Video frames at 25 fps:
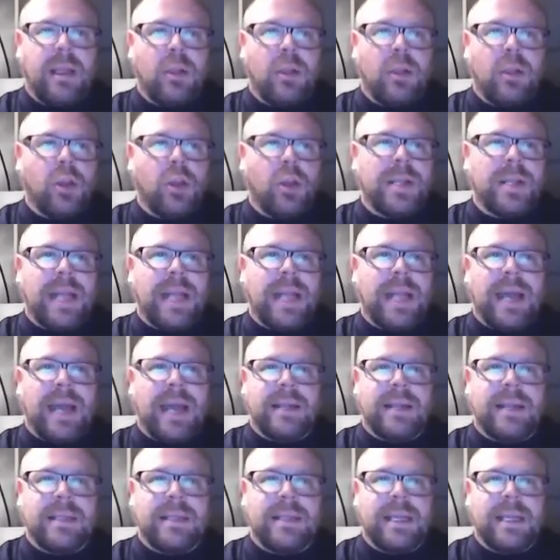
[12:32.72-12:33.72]
looking
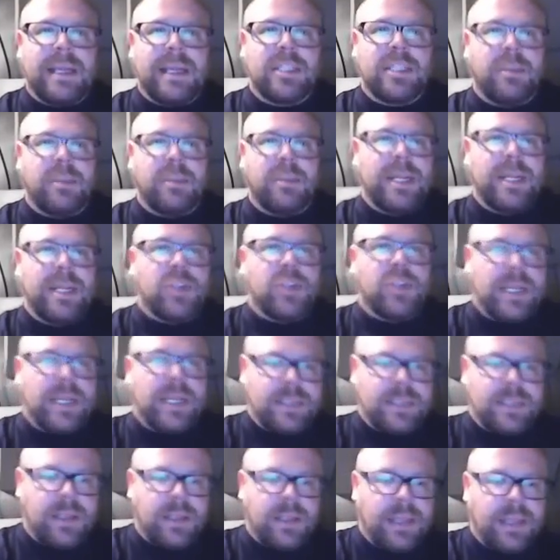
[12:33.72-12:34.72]
at some
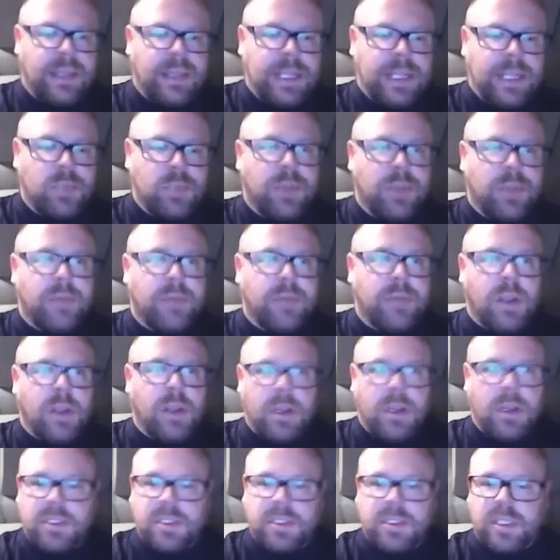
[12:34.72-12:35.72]
interesting things with
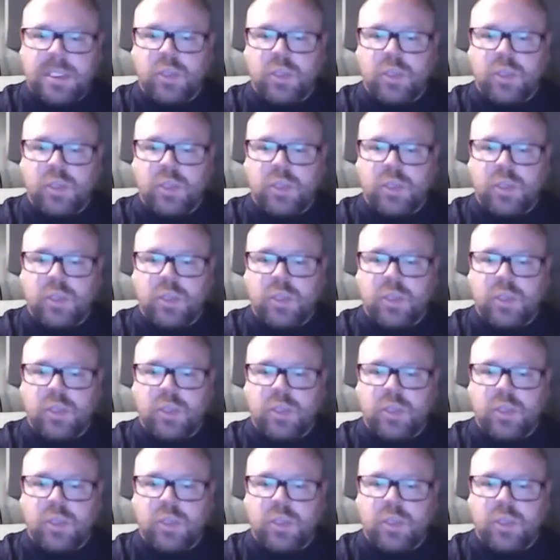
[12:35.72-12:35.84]
regards to